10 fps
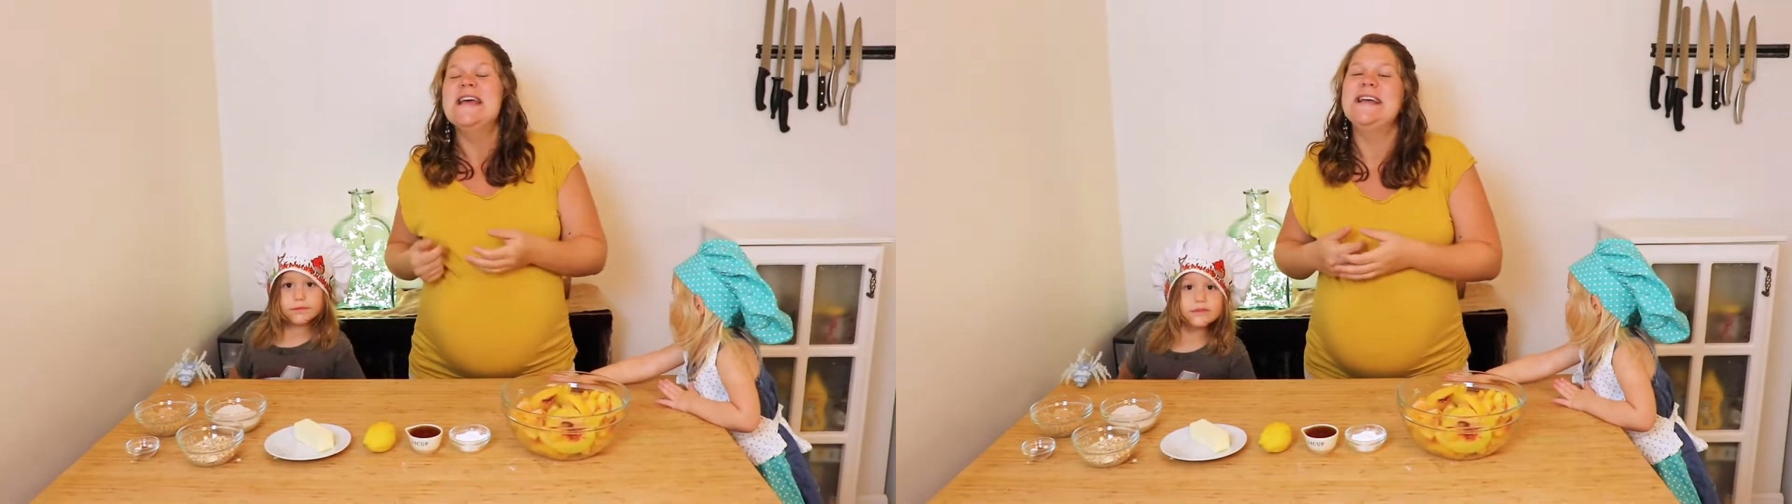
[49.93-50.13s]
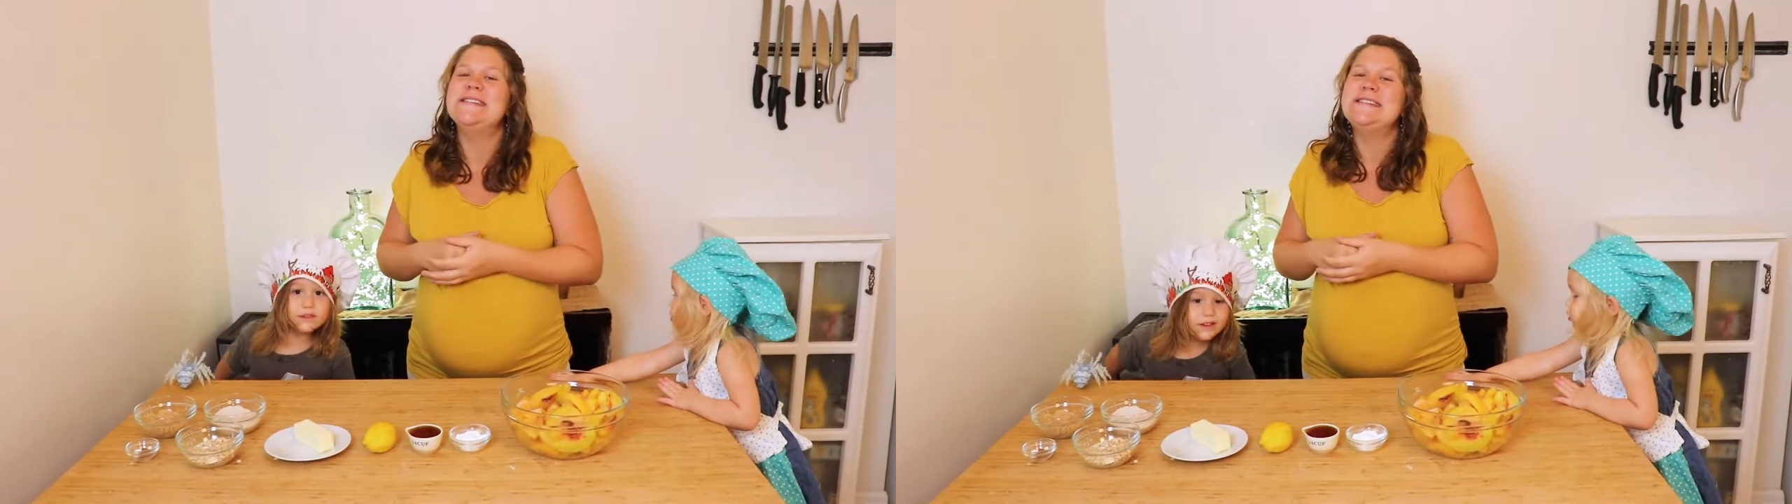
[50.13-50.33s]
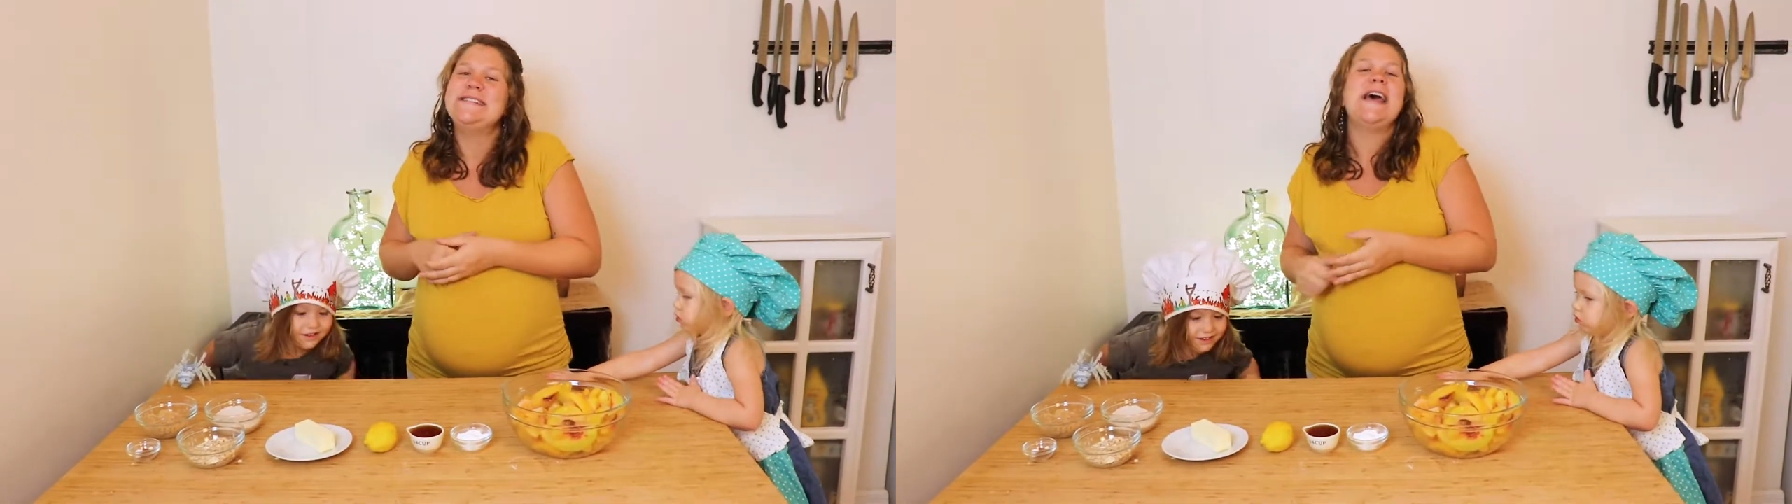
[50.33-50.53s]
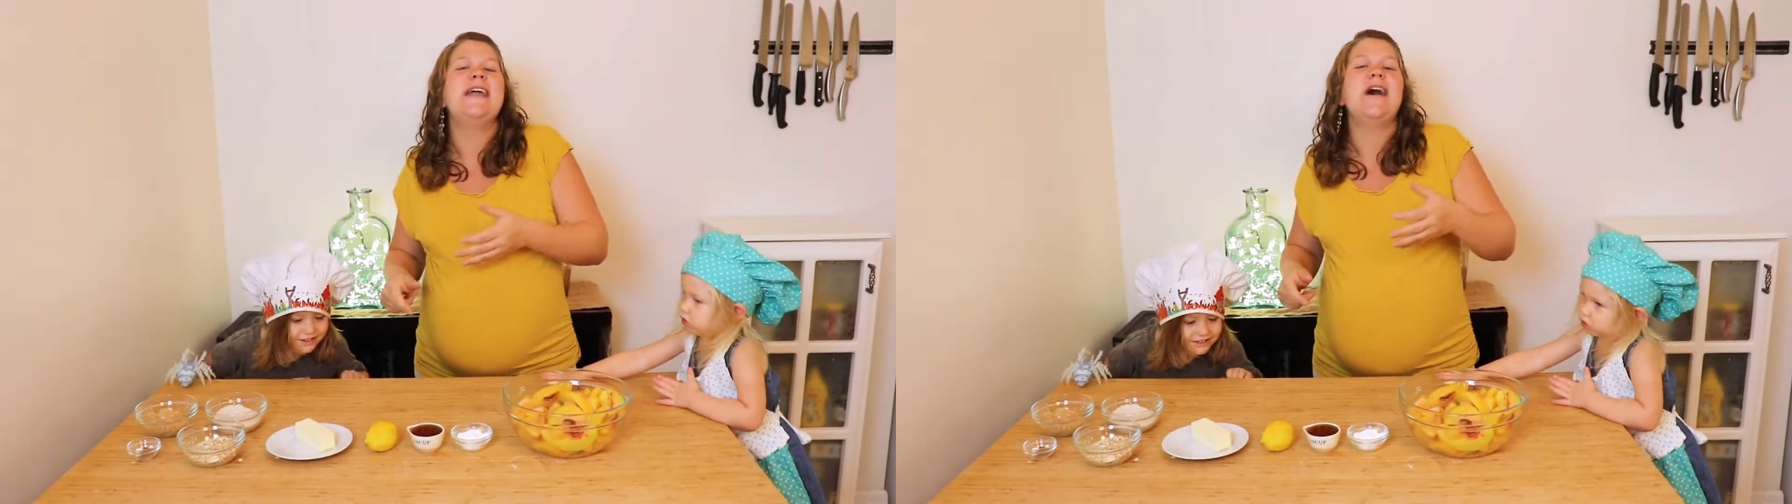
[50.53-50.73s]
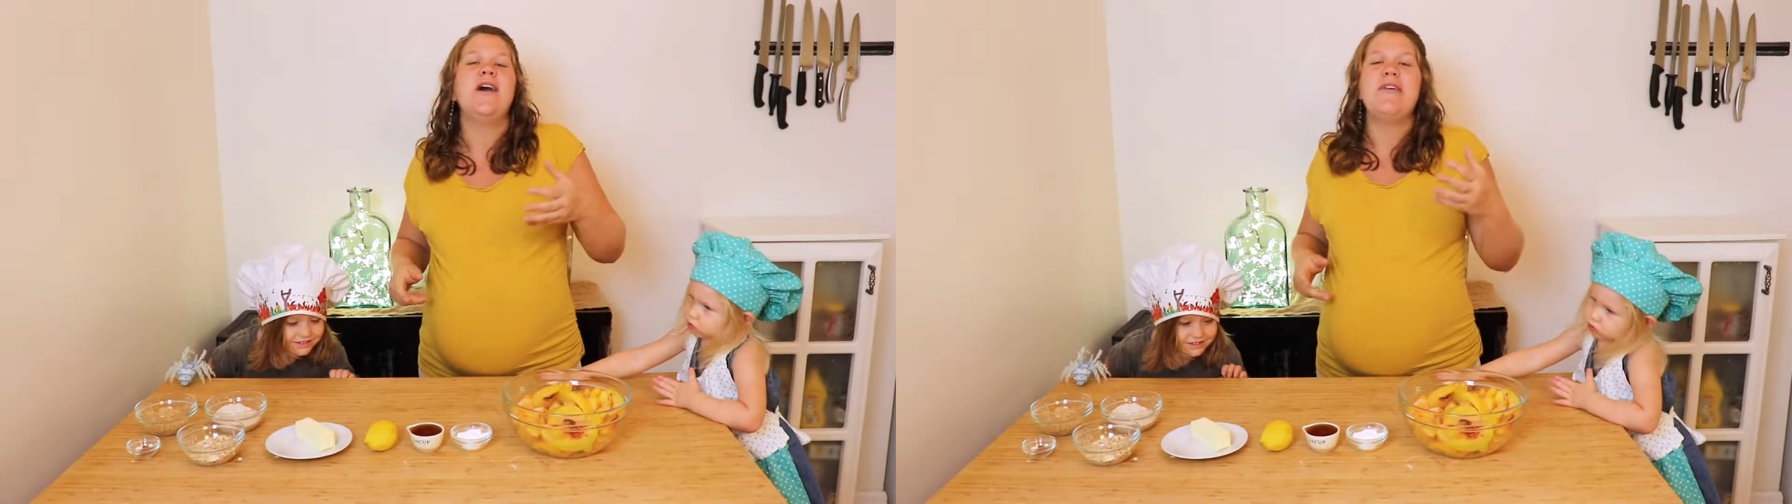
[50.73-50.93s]

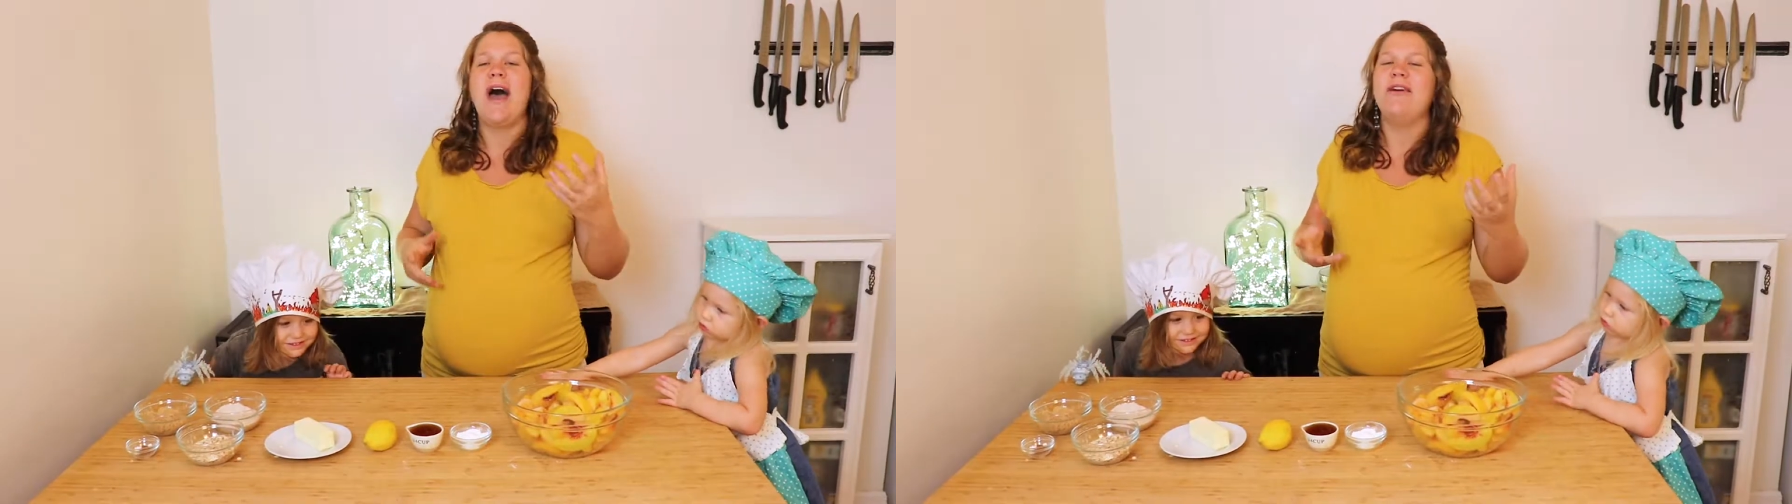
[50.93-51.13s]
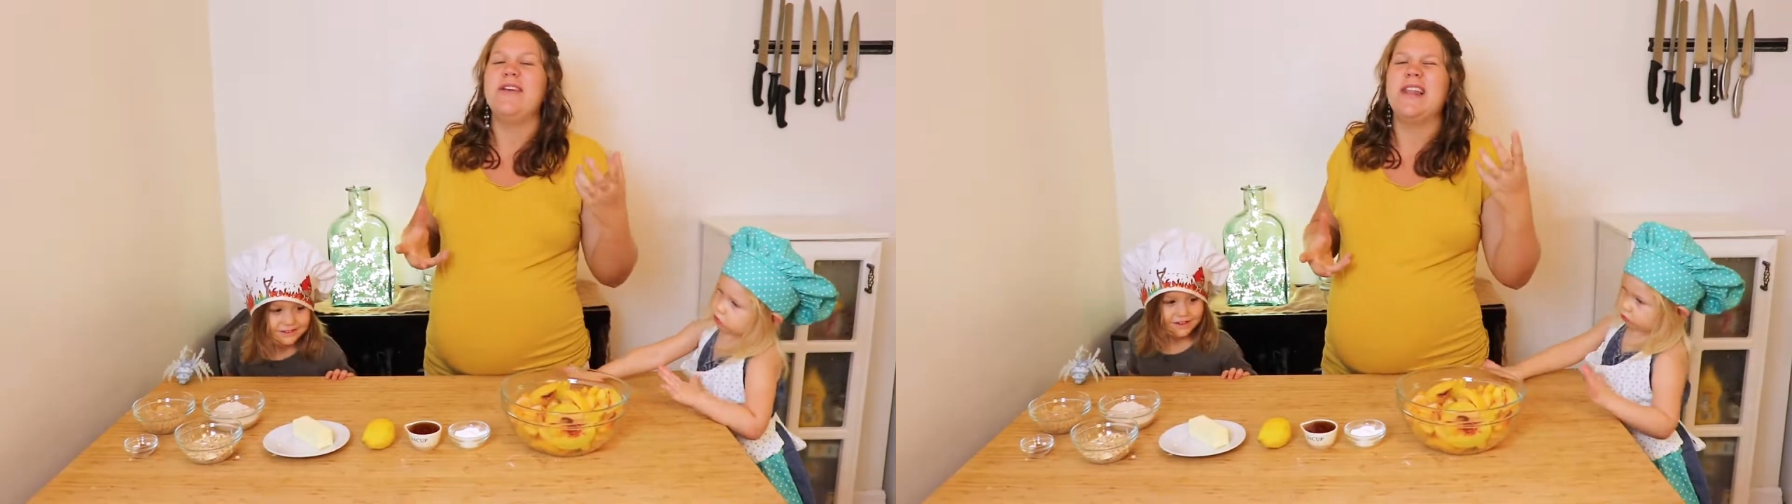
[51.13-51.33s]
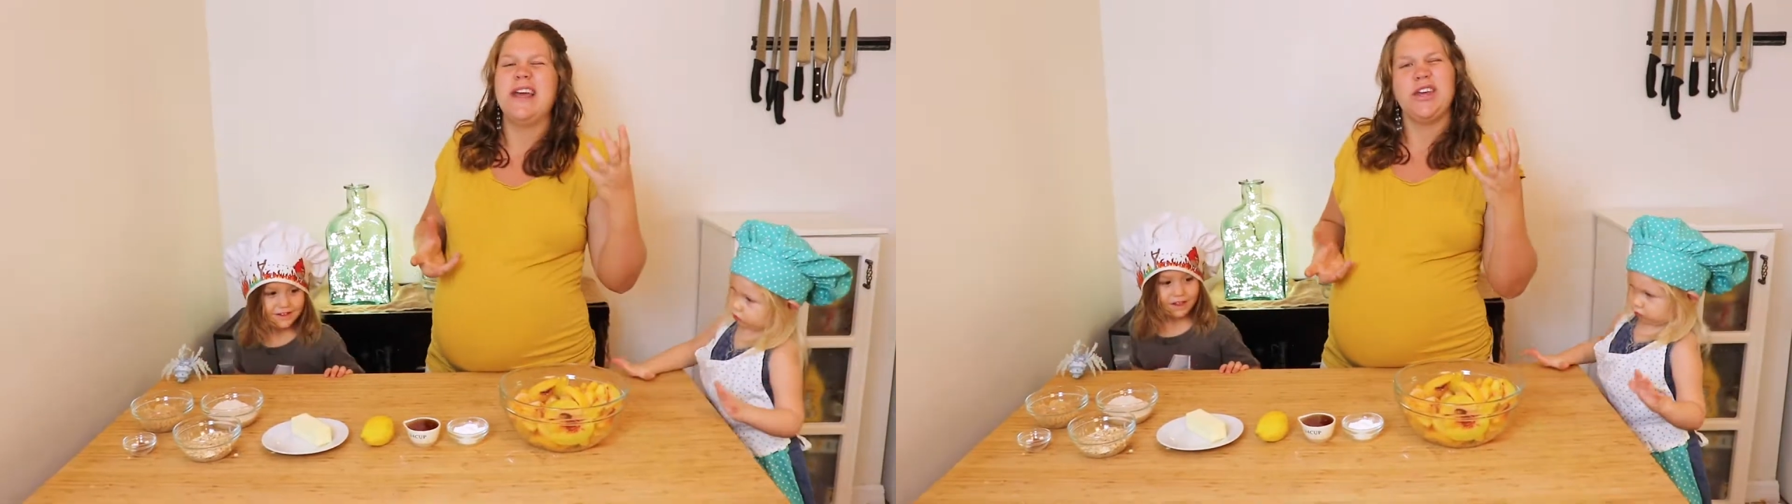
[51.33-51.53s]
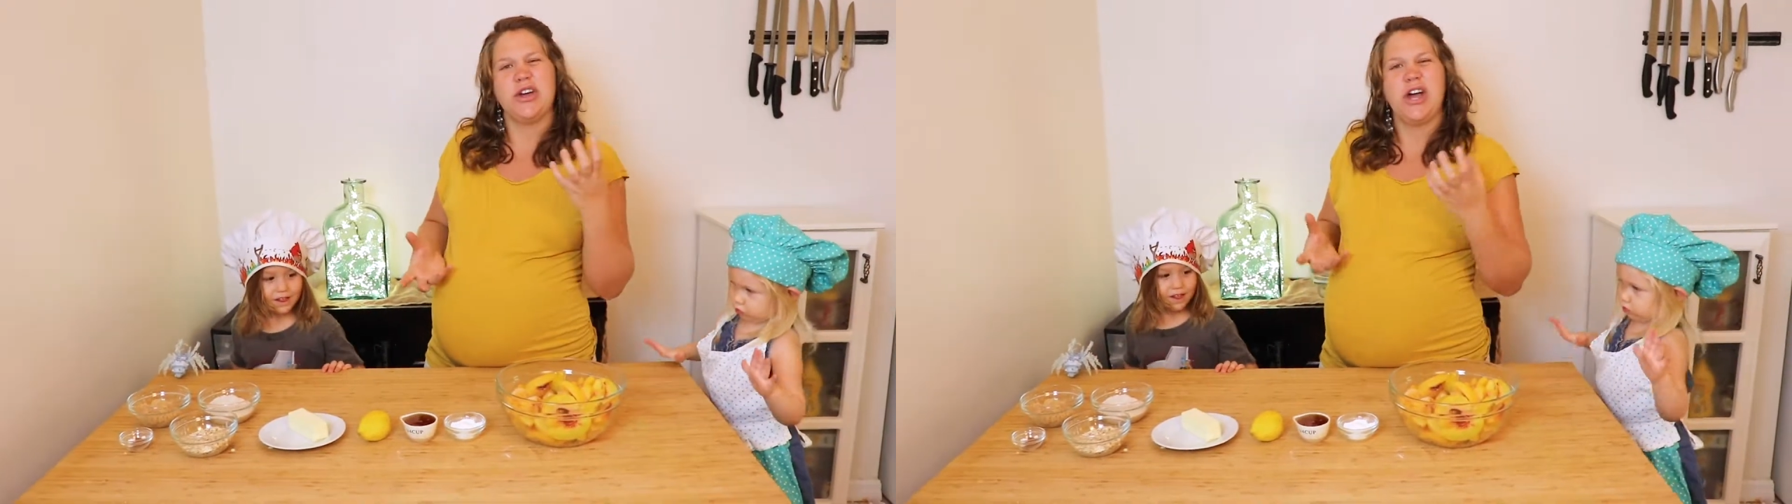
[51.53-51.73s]
instead of having like your